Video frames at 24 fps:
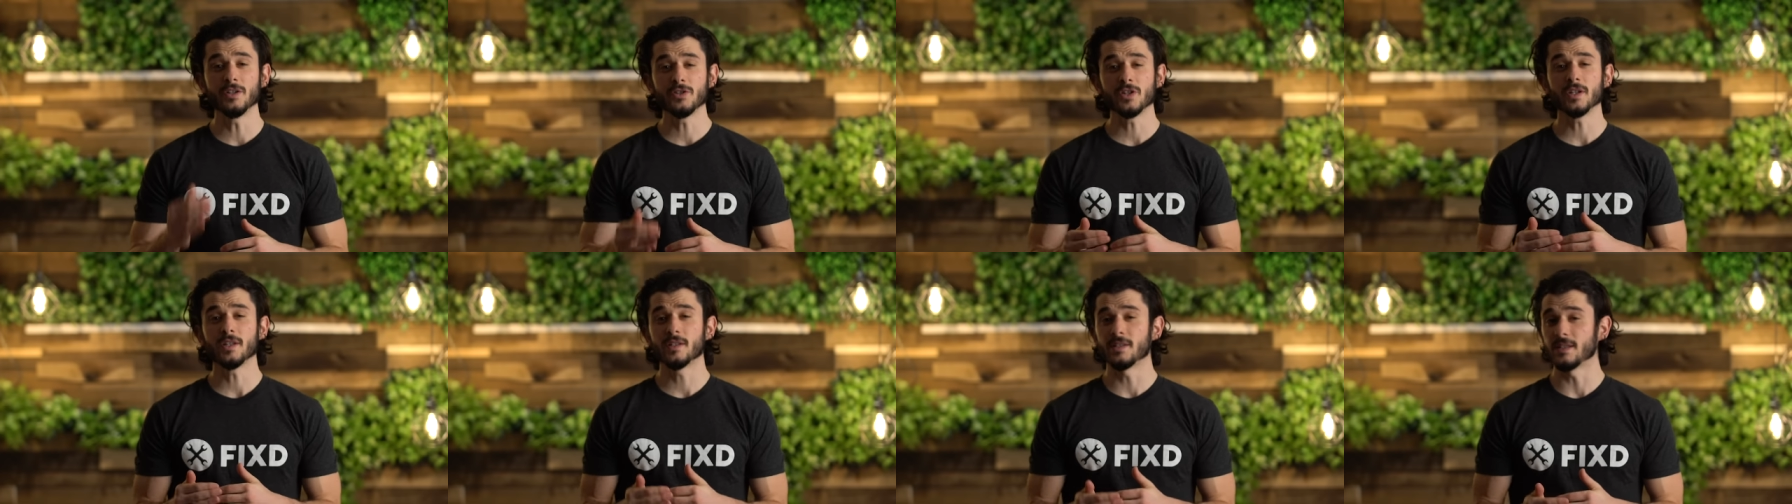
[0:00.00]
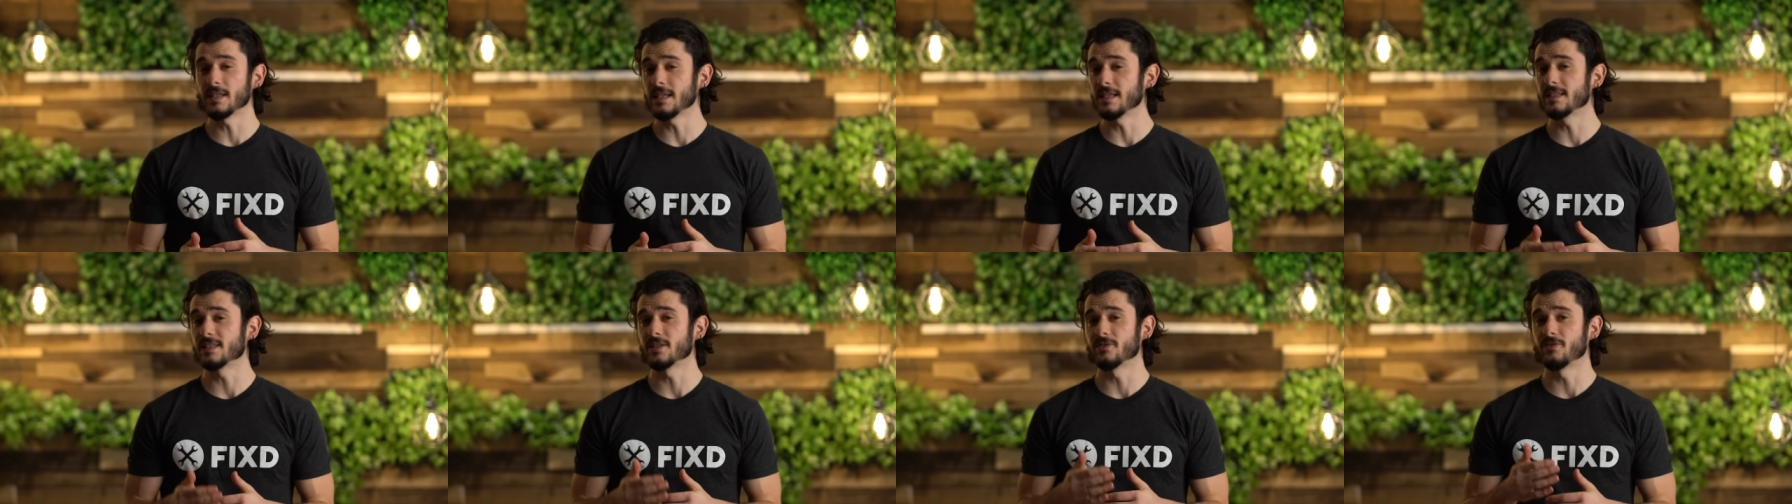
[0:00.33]

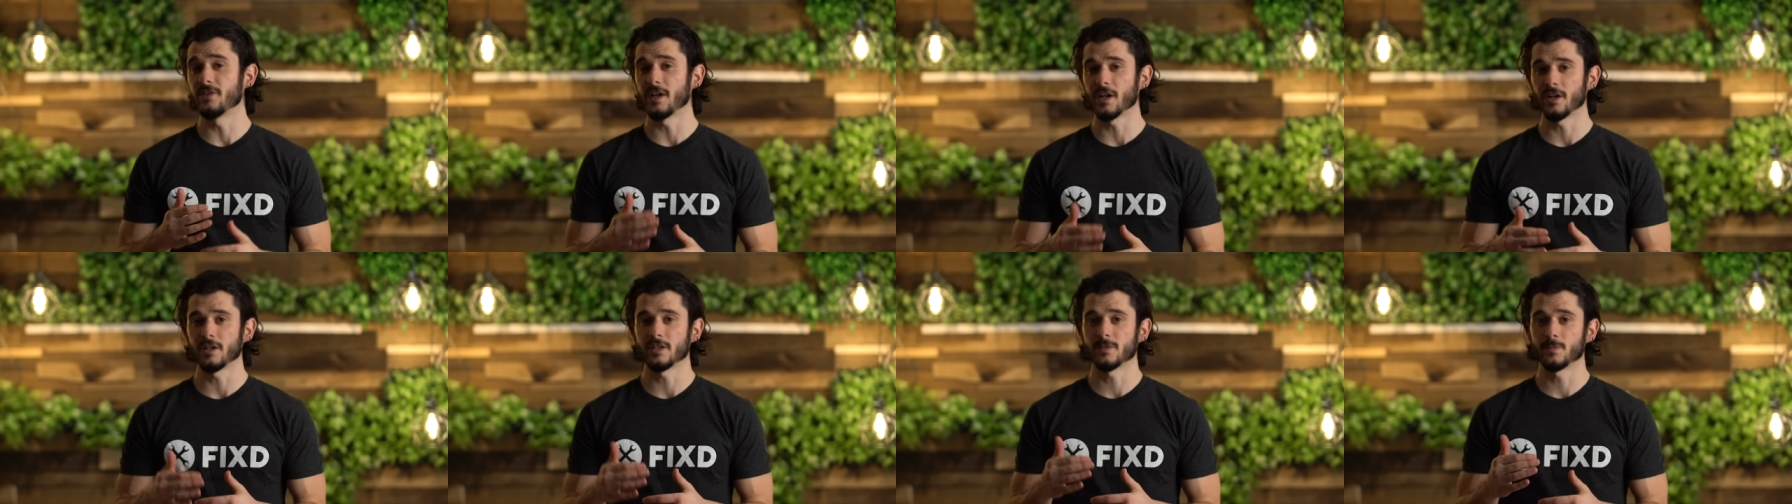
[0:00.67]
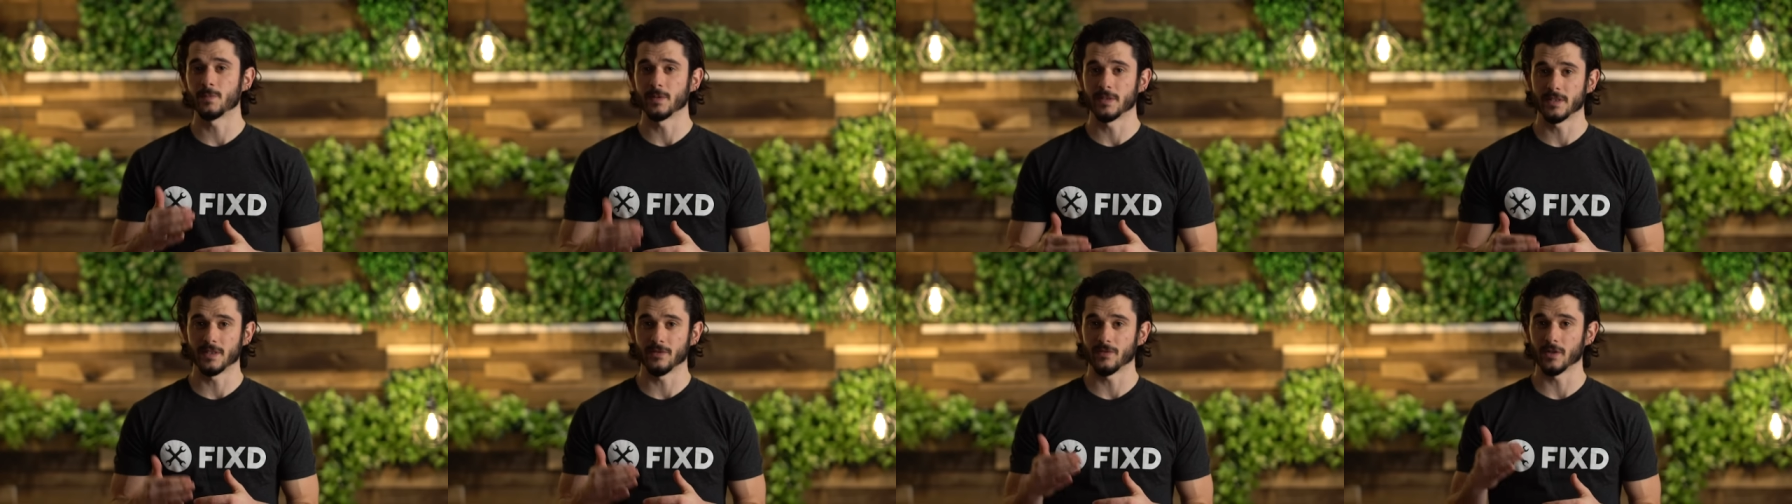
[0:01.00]
engine needs a very
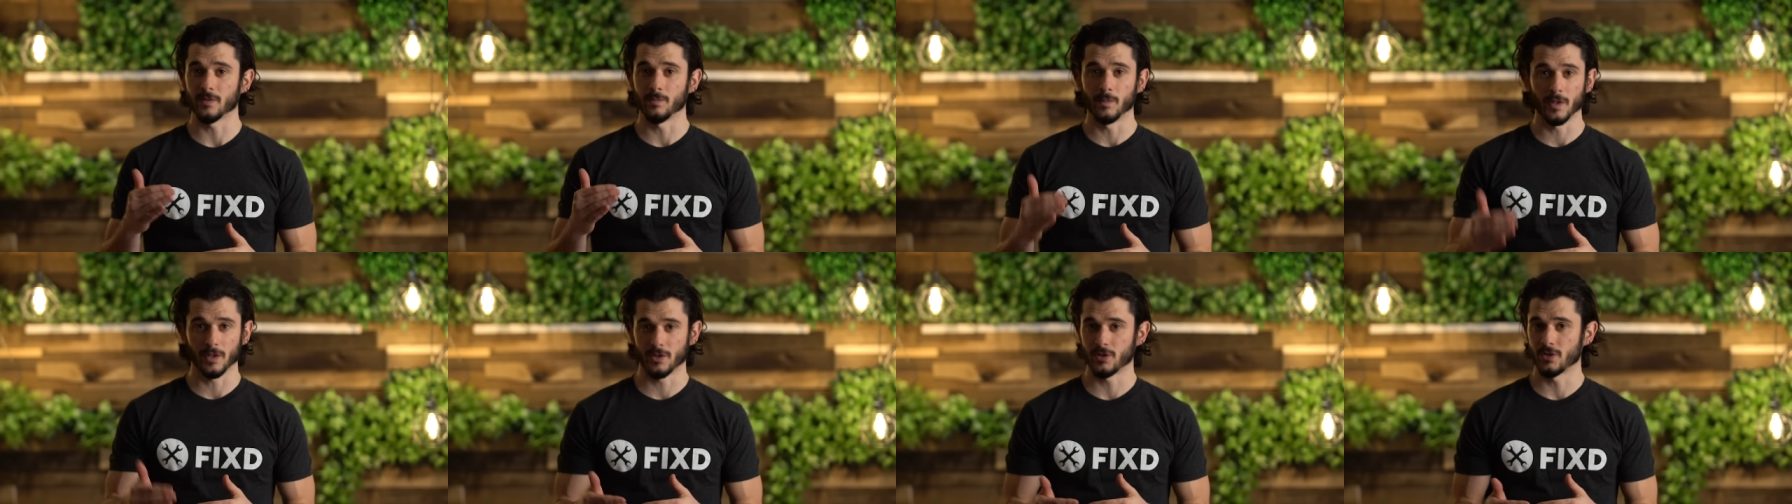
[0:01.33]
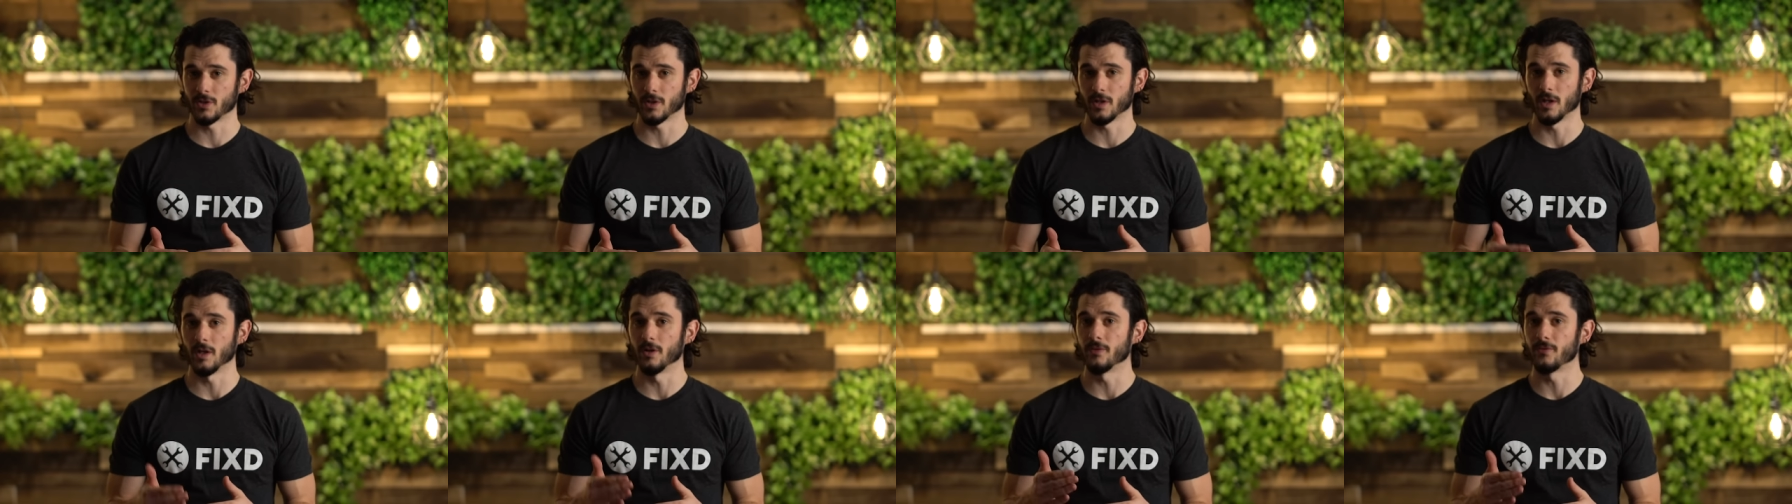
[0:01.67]
specific
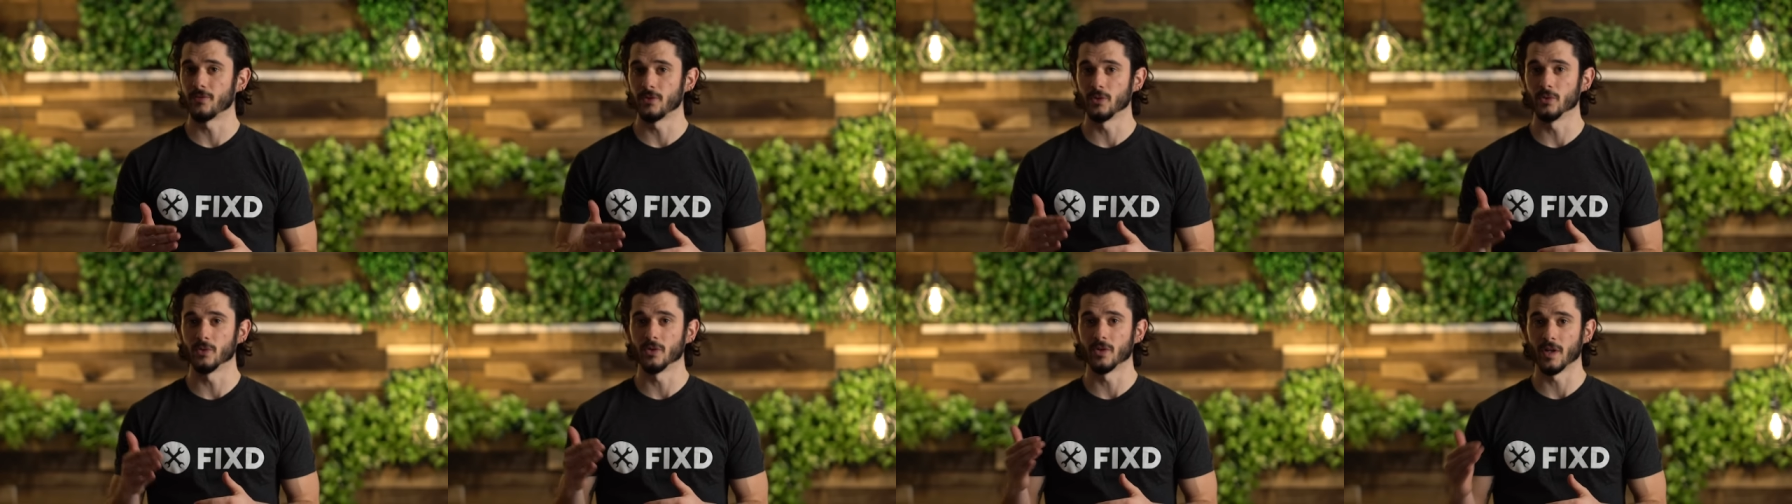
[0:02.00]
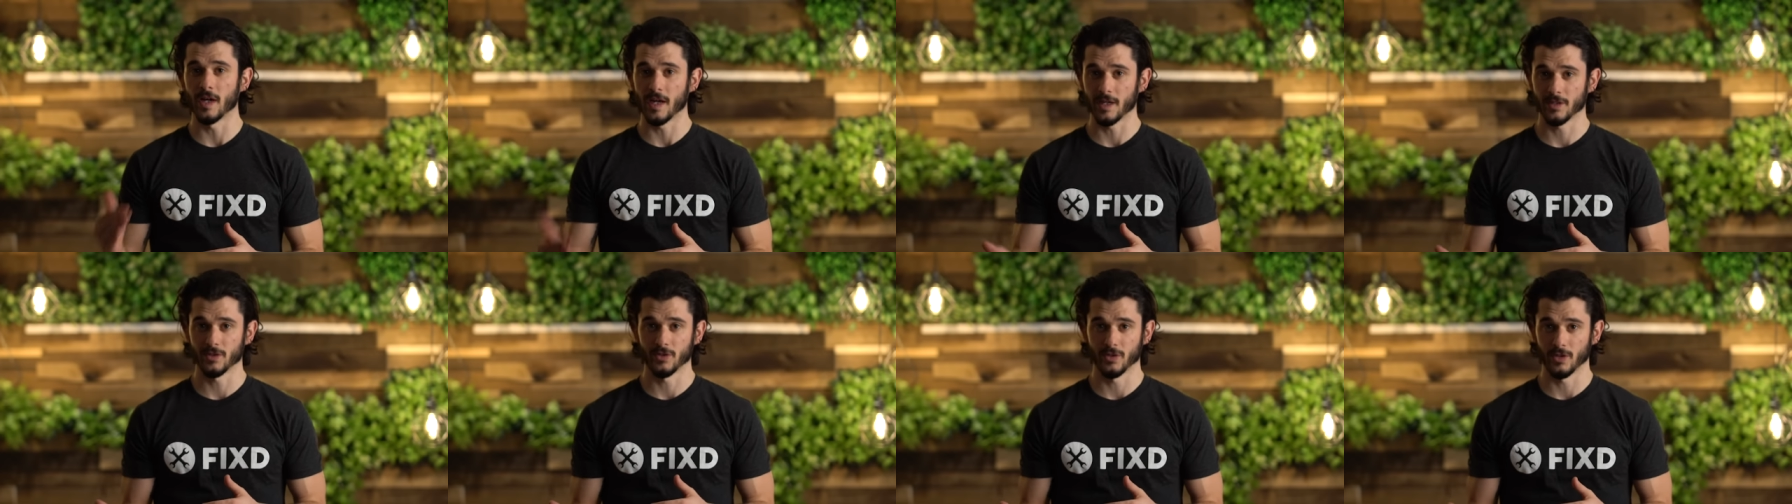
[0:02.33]
mixture of fuel
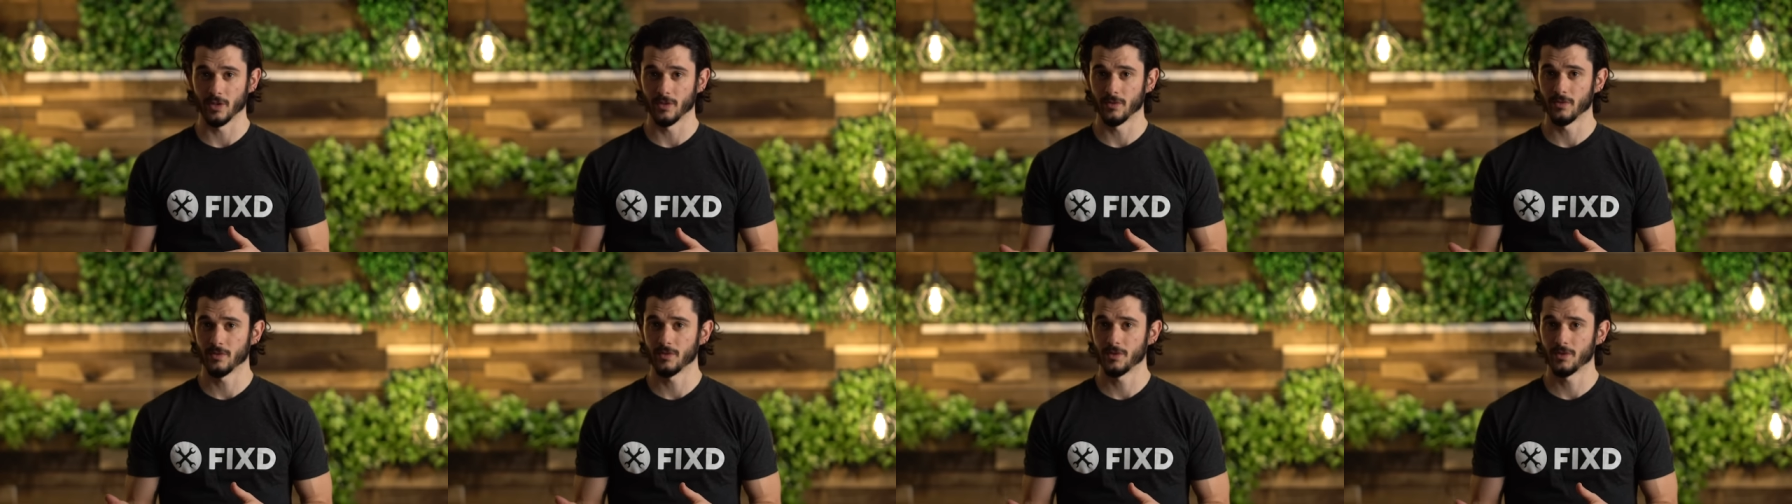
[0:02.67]
and oxygen.